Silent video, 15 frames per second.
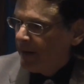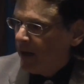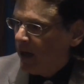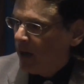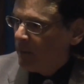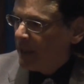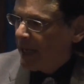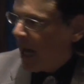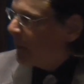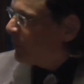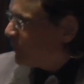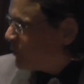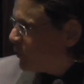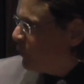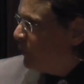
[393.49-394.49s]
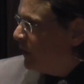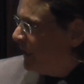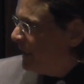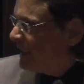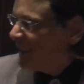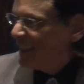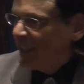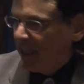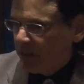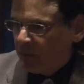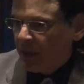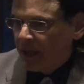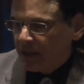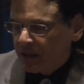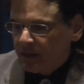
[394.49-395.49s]
an opportunity to get
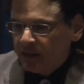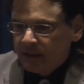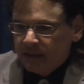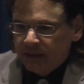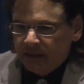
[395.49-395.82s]
better.